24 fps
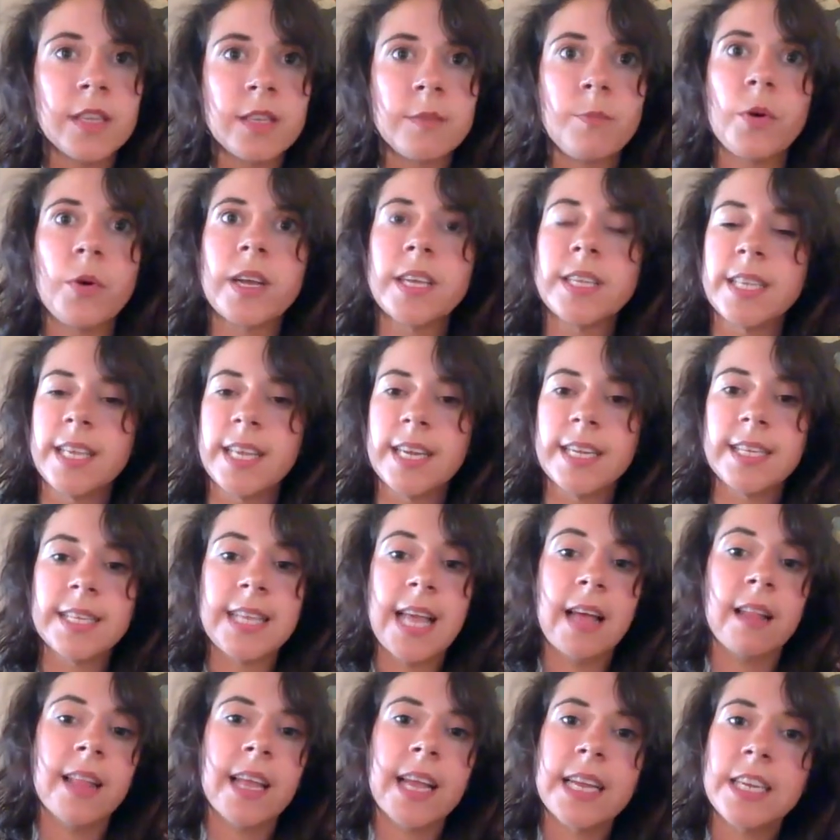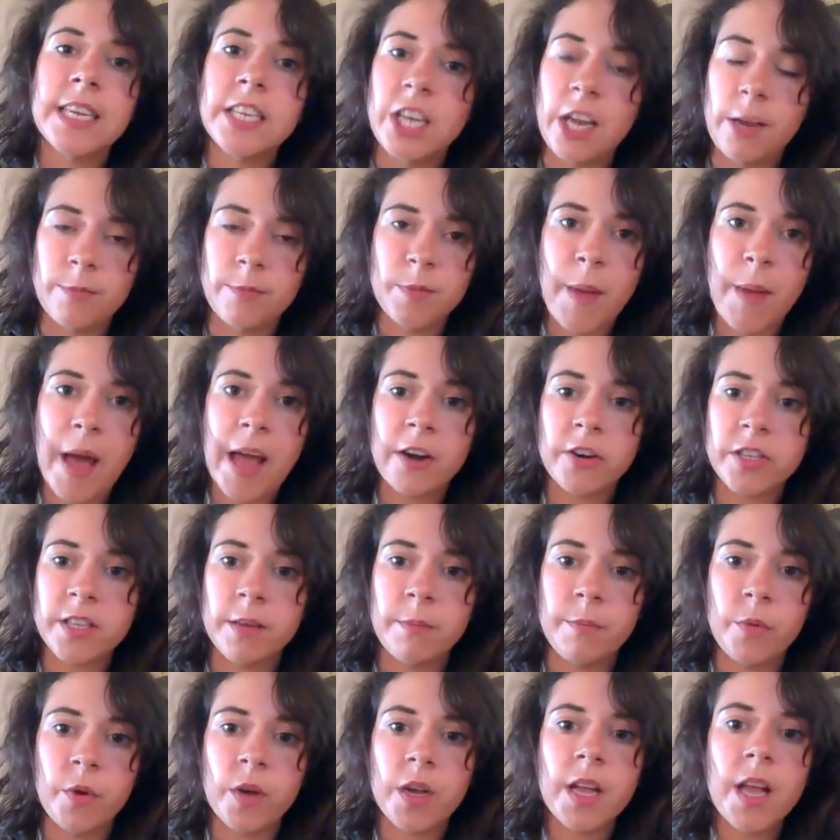this book is going to sell like a James
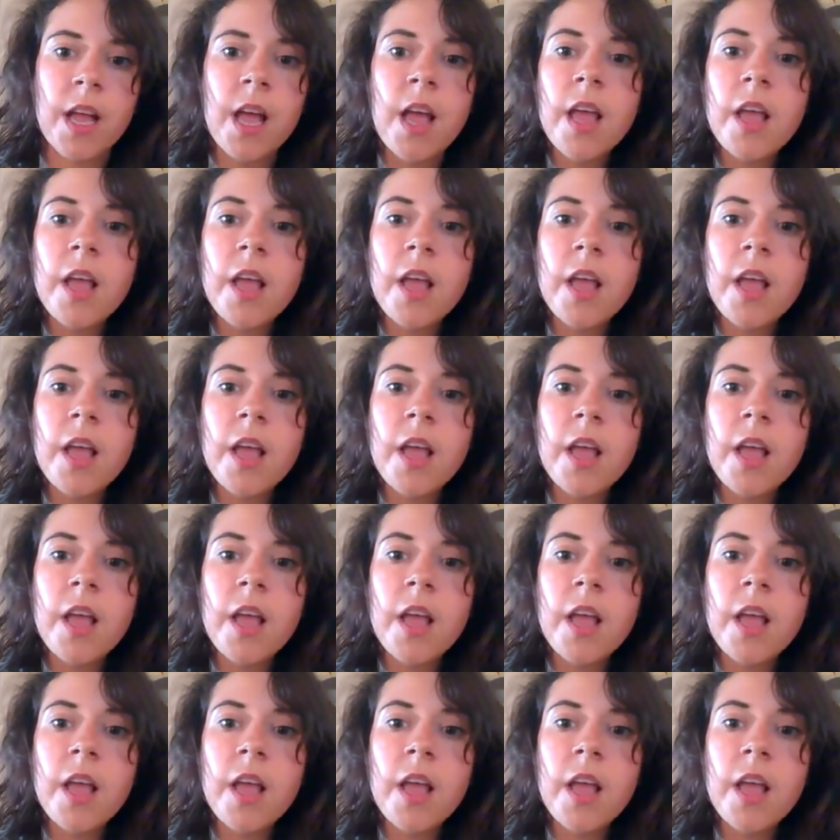Patterson book.